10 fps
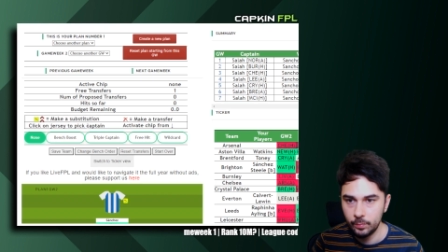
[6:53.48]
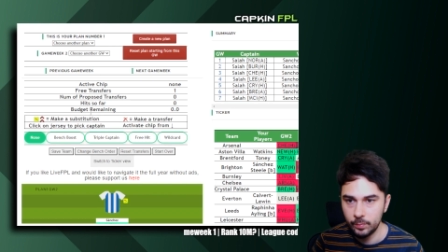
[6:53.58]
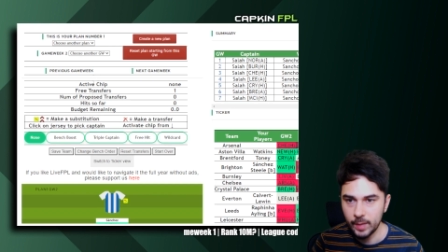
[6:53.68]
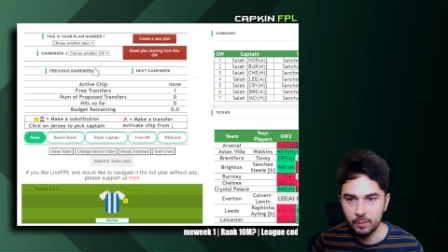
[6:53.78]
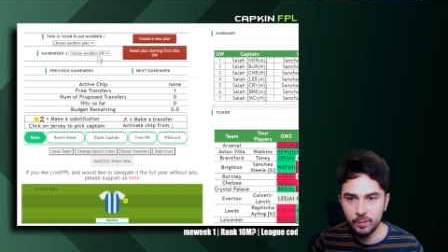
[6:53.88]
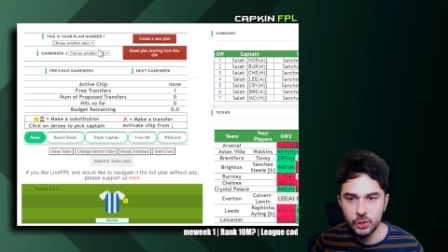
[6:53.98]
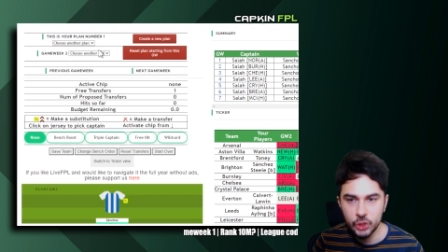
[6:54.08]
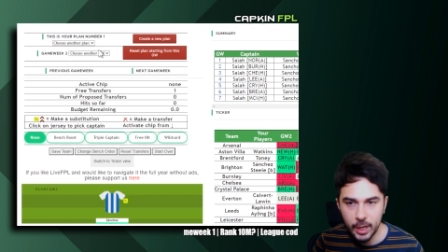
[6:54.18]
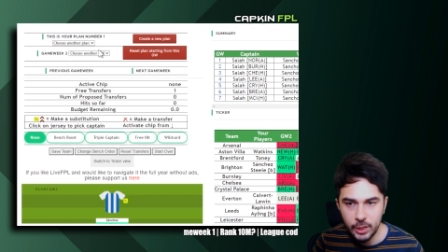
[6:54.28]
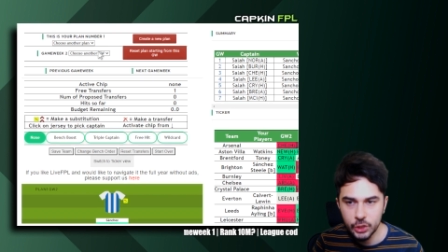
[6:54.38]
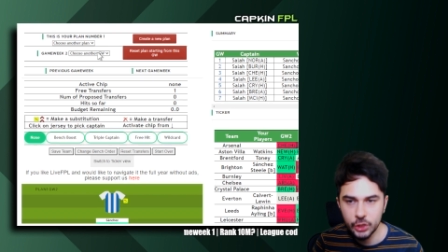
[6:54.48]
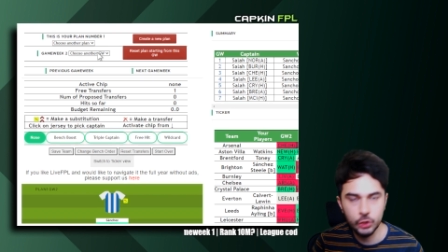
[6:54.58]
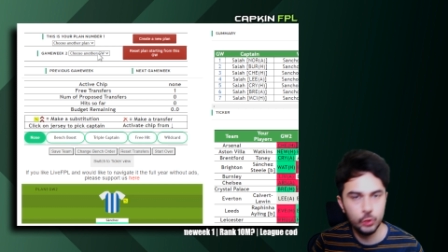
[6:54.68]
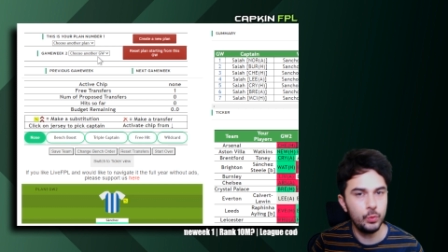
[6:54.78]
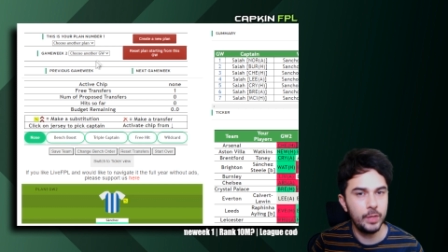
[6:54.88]
Now, if I change this
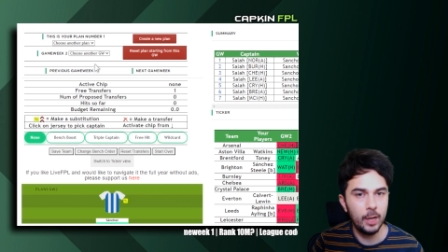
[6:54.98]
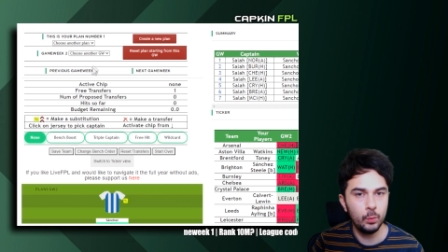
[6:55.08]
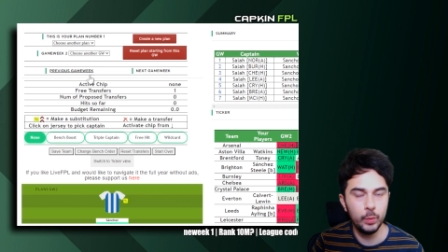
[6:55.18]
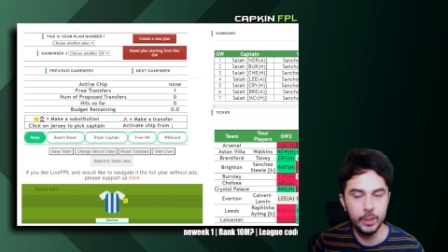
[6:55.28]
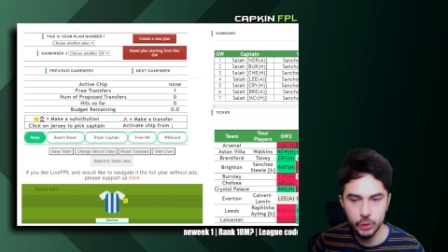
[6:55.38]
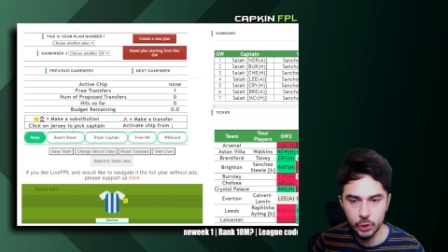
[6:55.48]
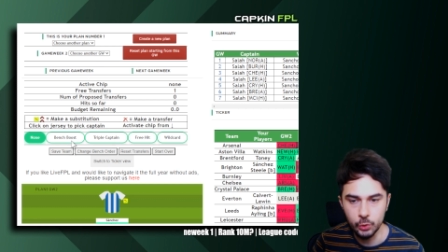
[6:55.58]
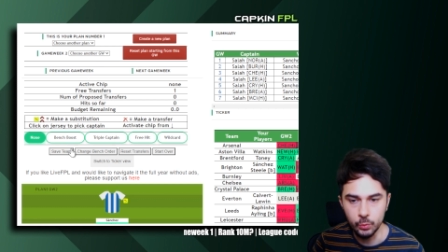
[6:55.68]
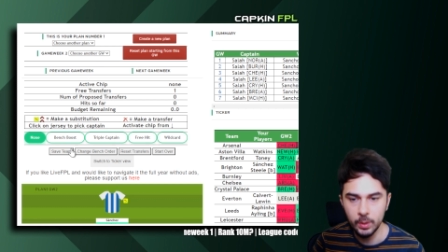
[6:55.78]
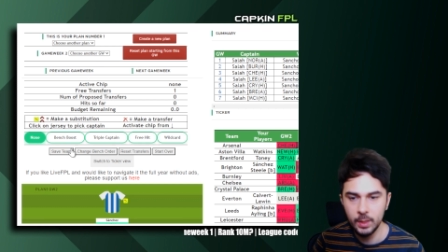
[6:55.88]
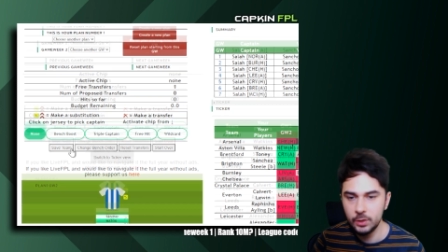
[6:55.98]
to game week two,